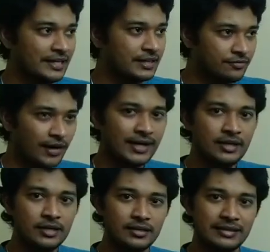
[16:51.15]

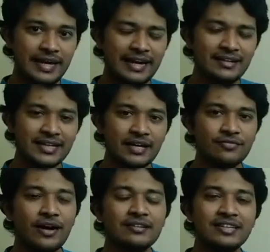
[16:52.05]
divided the entire
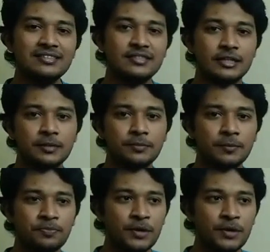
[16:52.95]
factory setup,